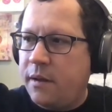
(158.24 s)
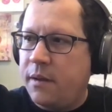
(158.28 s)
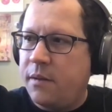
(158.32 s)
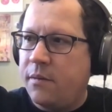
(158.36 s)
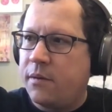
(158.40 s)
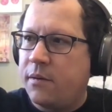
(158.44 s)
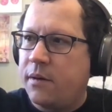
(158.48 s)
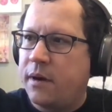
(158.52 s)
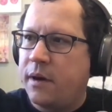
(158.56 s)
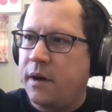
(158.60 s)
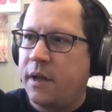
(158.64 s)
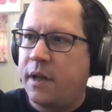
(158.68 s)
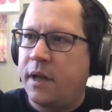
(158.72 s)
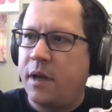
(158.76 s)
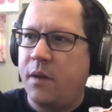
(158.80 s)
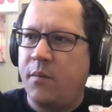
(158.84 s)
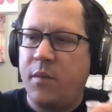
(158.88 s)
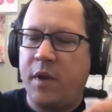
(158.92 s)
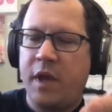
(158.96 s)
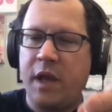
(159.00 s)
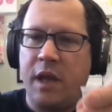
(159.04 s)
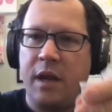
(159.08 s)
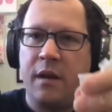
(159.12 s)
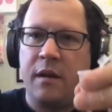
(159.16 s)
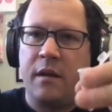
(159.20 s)
We're gonna come
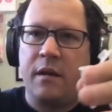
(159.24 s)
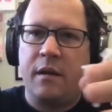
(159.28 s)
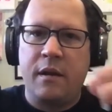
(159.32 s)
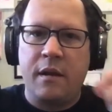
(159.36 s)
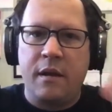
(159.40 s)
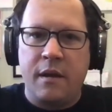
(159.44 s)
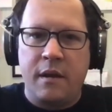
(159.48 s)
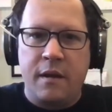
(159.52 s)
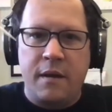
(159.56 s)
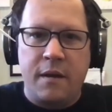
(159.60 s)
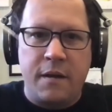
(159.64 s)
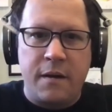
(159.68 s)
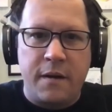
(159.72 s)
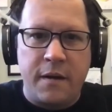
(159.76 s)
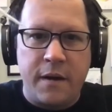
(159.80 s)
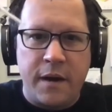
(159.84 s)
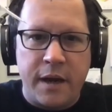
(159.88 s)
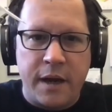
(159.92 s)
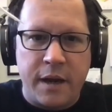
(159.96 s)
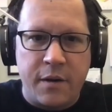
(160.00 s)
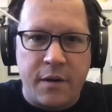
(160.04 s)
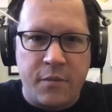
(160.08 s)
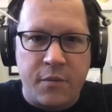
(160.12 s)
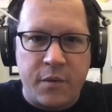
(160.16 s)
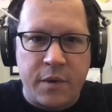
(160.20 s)
in, all
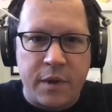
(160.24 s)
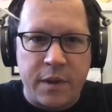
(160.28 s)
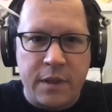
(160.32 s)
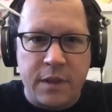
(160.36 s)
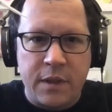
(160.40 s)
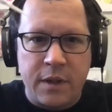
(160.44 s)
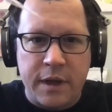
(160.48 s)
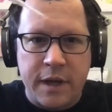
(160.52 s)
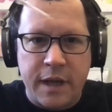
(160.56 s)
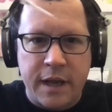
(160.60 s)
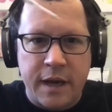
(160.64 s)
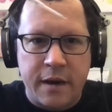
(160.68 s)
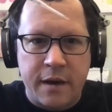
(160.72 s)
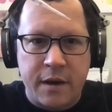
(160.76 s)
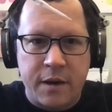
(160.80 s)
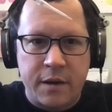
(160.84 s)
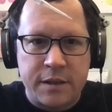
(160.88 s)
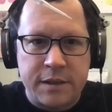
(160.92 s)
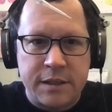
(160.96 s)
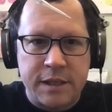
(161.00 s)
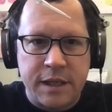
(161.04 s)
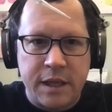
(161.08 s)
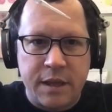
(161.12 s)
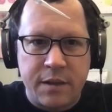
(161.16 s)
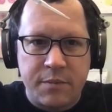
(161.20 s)
right, and we look at our
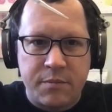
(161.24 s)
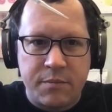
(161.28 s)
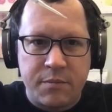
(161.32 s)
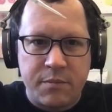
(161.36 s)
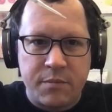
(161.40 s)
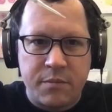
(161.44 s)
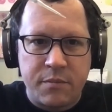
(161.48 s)
tip.